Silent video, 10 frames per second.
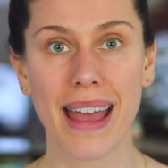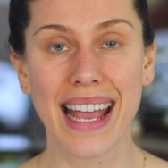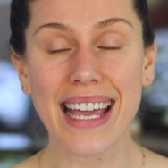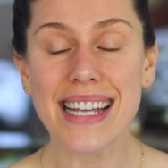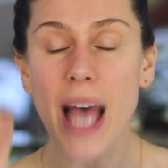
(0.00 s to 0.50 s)

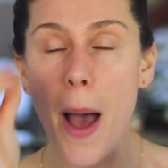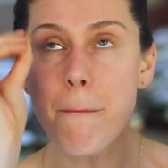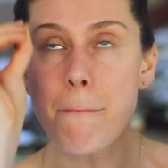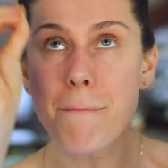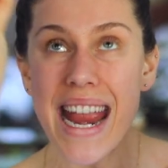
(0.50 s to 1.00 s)
It is
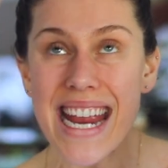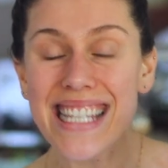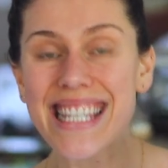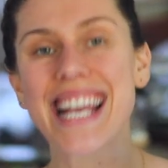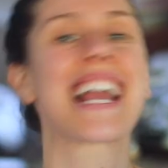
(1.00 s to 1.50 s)

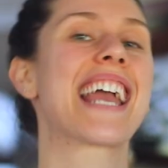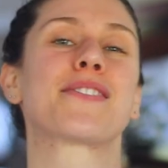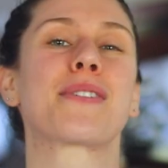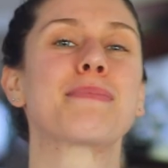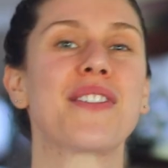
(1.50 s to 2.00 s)
amazing
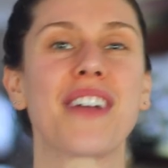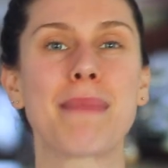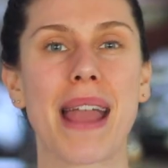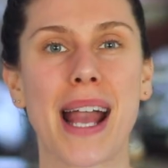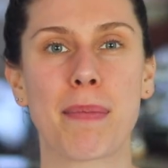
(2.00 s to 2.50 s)
at removing
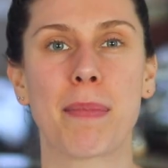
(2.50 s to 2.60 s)
makeup